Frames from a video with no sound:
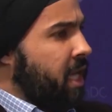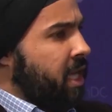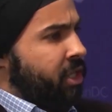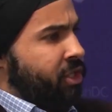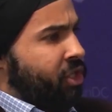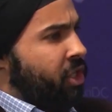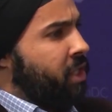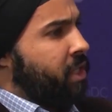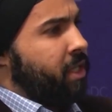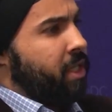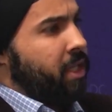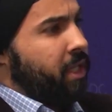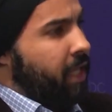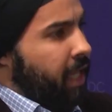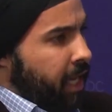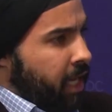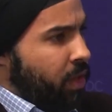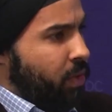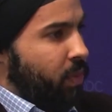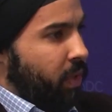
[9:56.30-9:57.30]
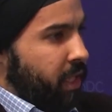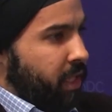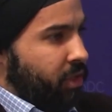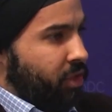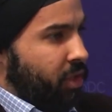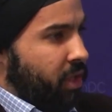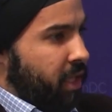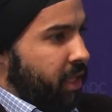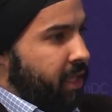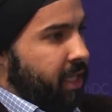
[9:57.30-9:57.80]
just the
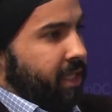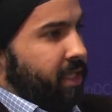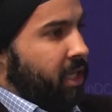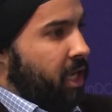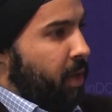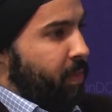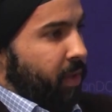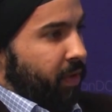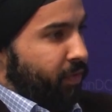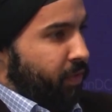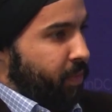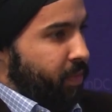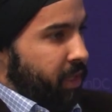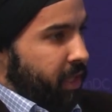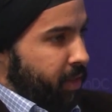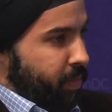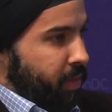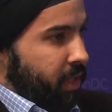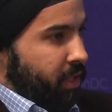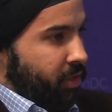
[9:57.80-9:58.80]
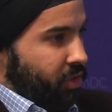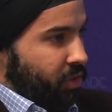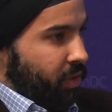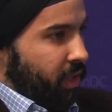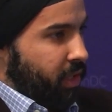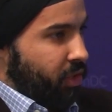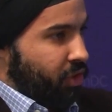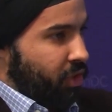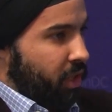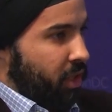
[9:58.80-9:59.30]
language that's coming from the
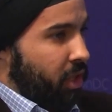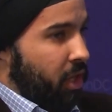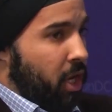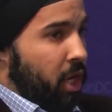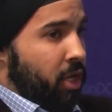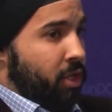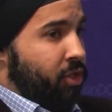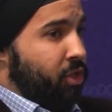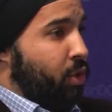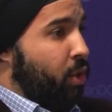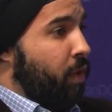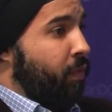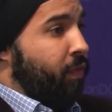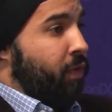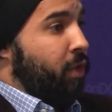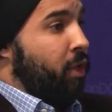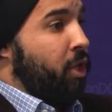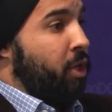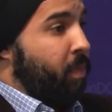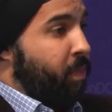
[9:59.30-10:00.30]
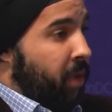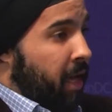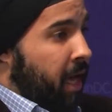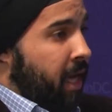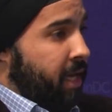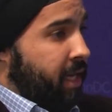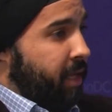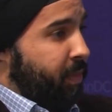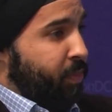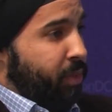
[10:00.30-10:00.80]
administration. So if you look
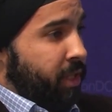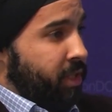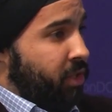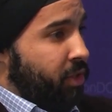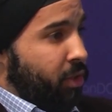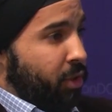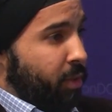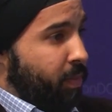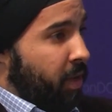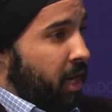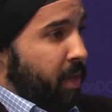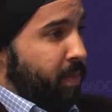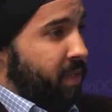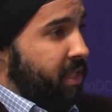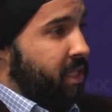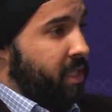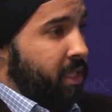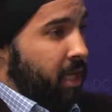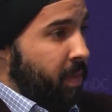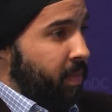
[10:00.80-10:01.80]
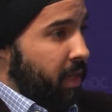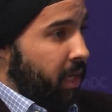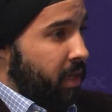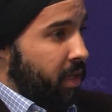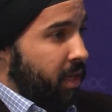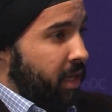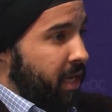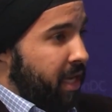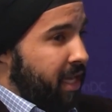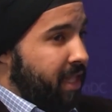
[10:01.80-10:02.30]
back at President Obama's summit,
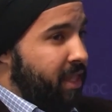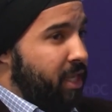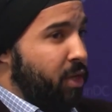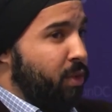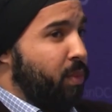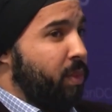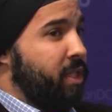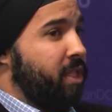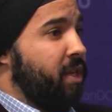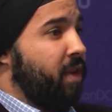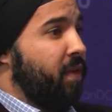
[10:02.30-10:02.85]
there was